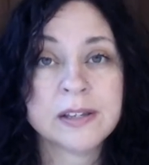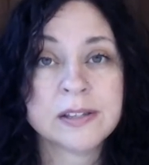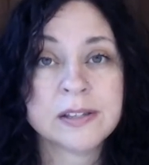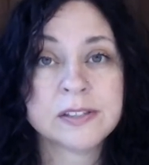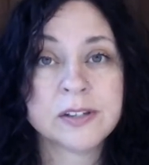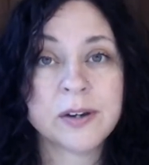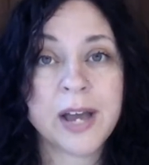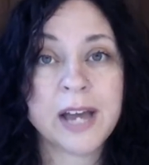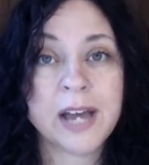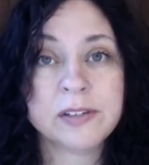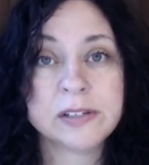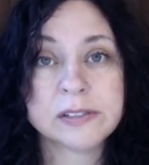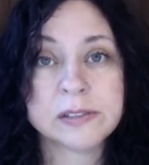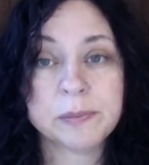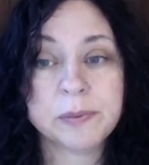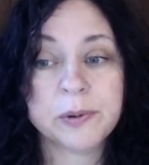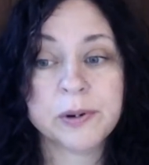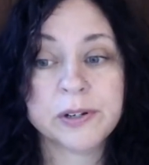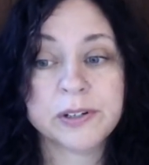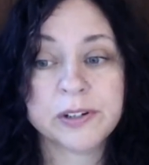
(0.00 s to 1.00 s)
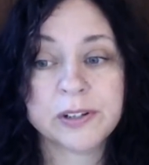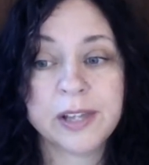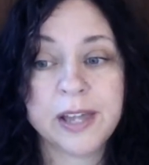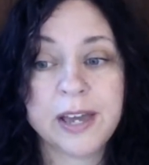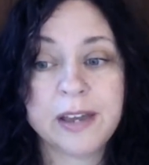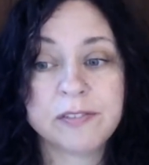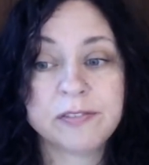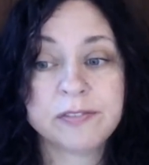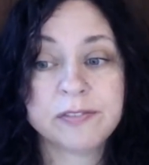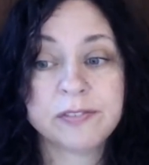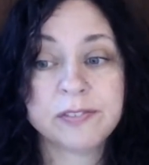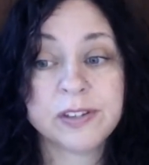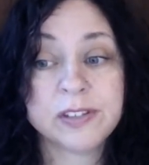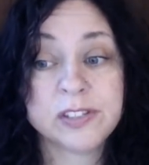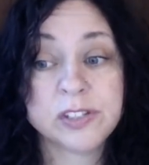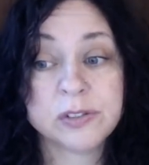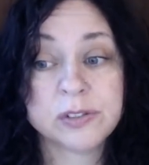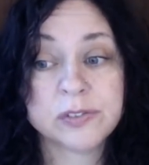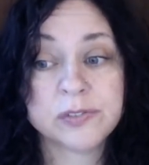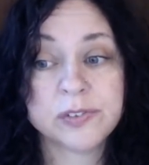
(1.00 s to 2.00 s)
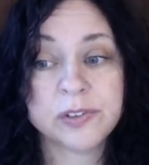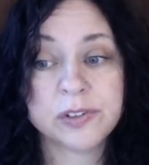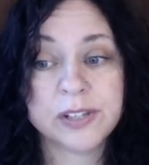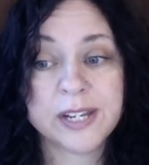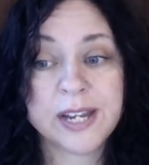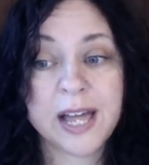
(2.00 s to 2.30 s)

So having support in your life is useful.